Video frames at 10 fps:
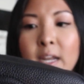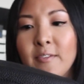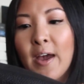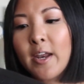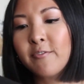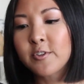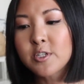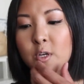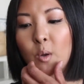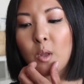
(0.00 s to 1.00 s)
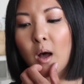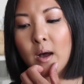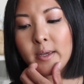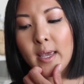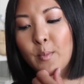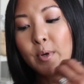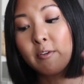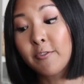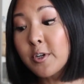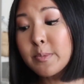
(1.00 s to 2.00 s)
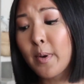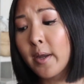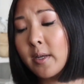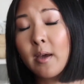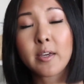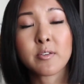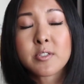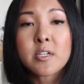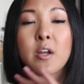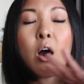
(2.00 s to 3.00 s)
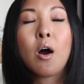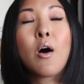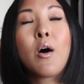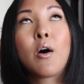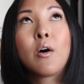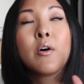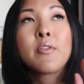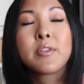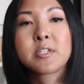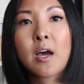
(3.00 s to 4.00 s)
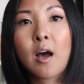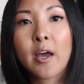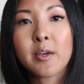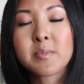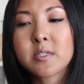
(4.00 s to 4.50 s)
I've had it for so long, and when I first bought it, I used it all the time.